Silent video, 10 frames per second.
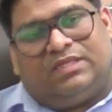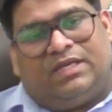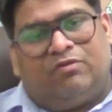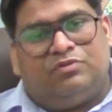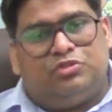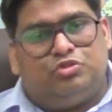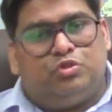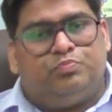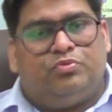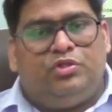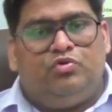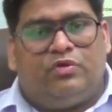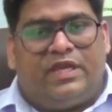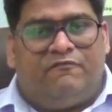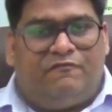Around the Jodhpur, you
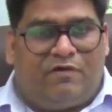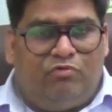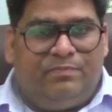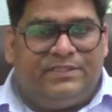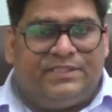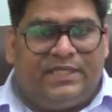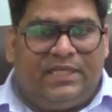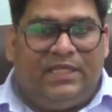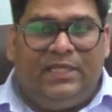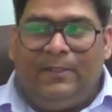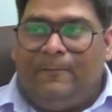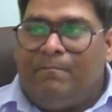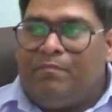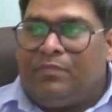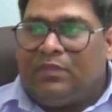can found basically
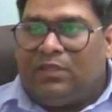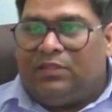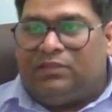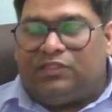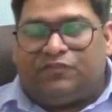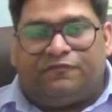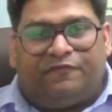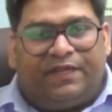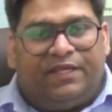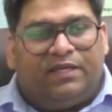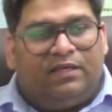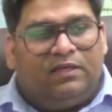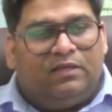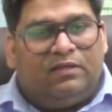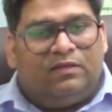the spherical